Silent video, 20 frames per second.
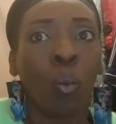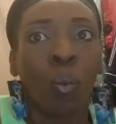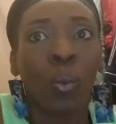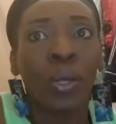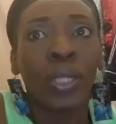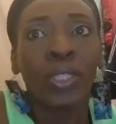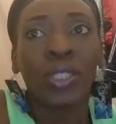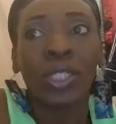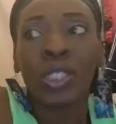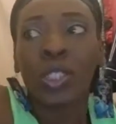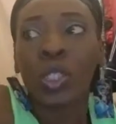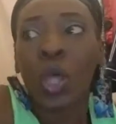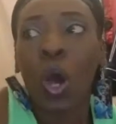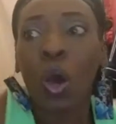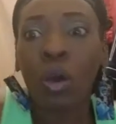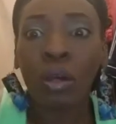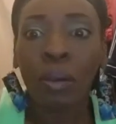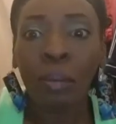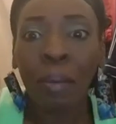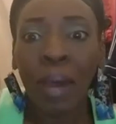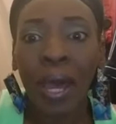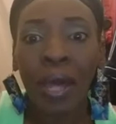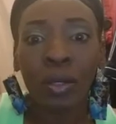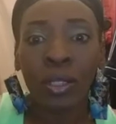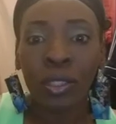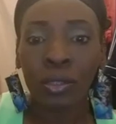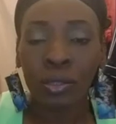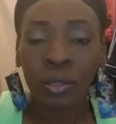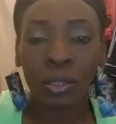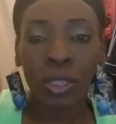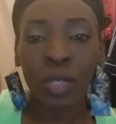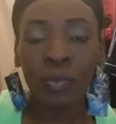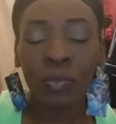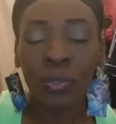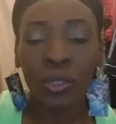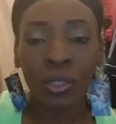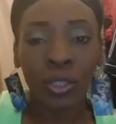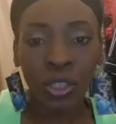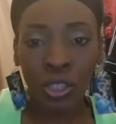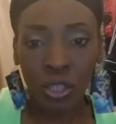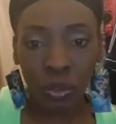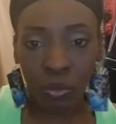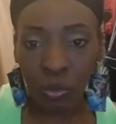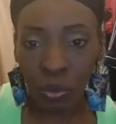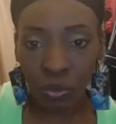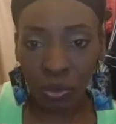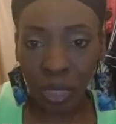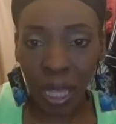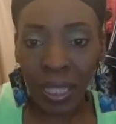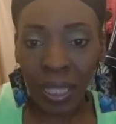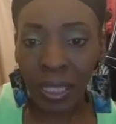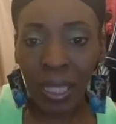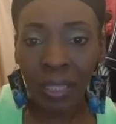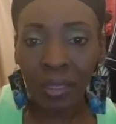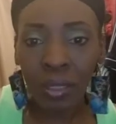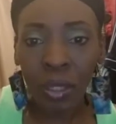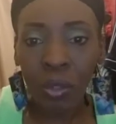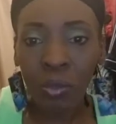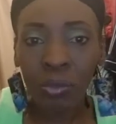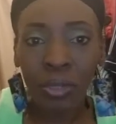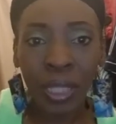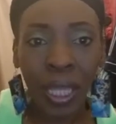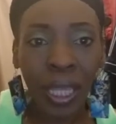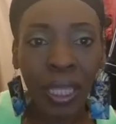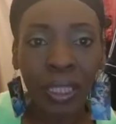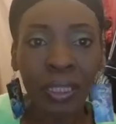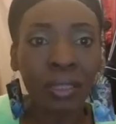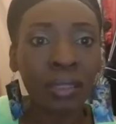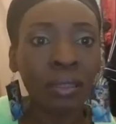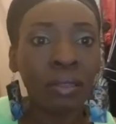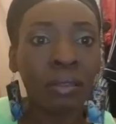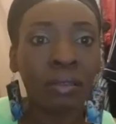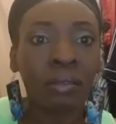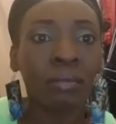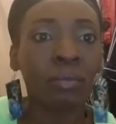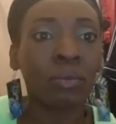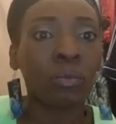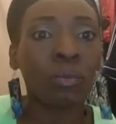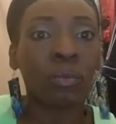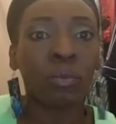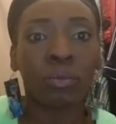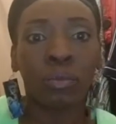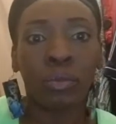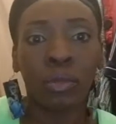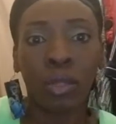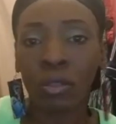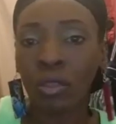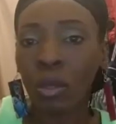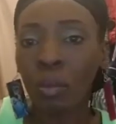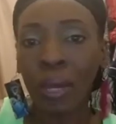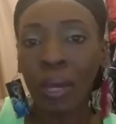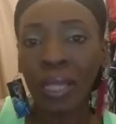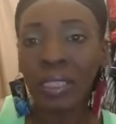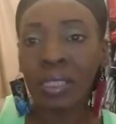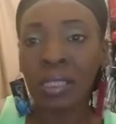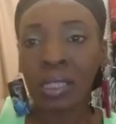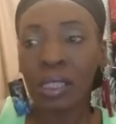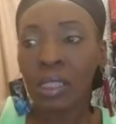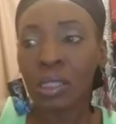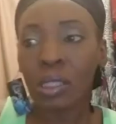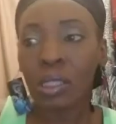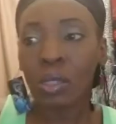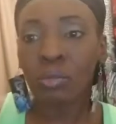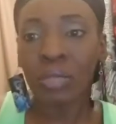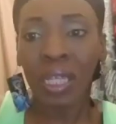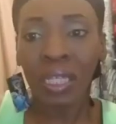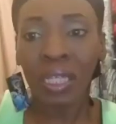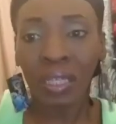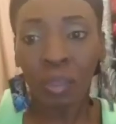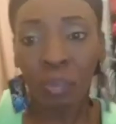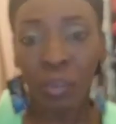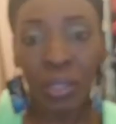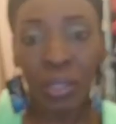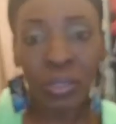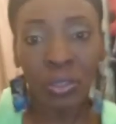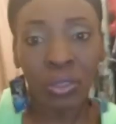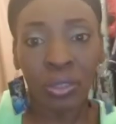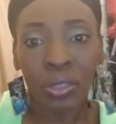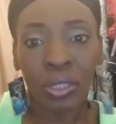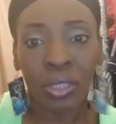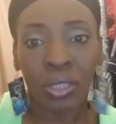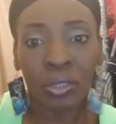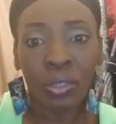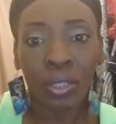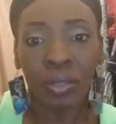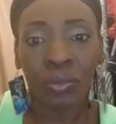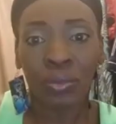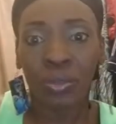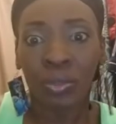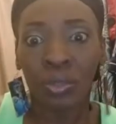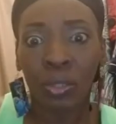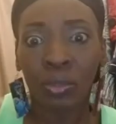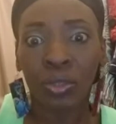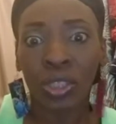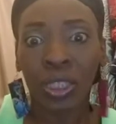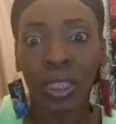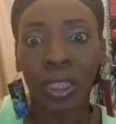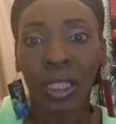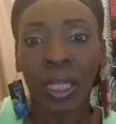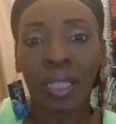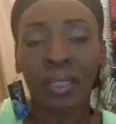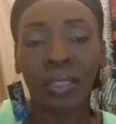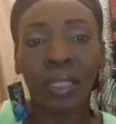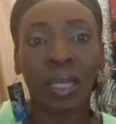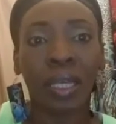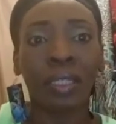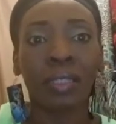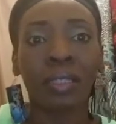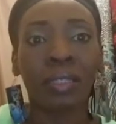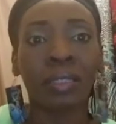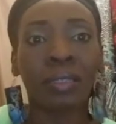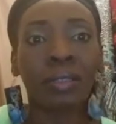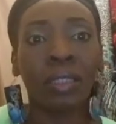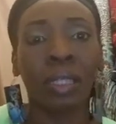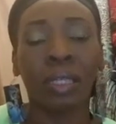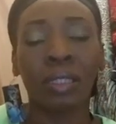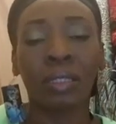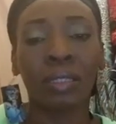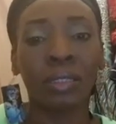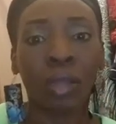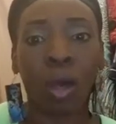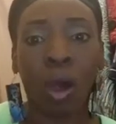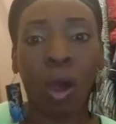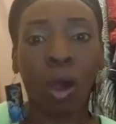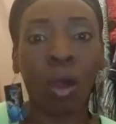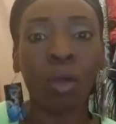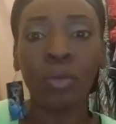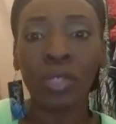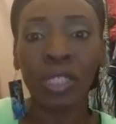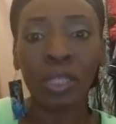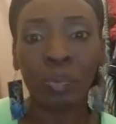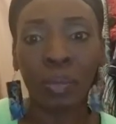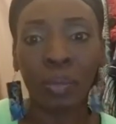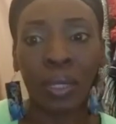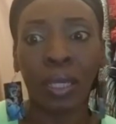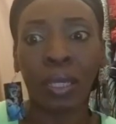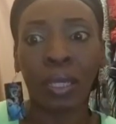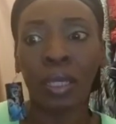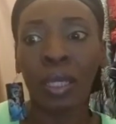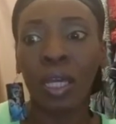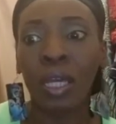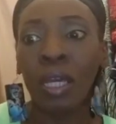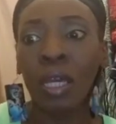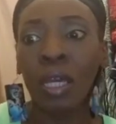we just talk about stuff in general, not like no dating. Don't nobody send no naked pictures or no shit like that. It's all respect.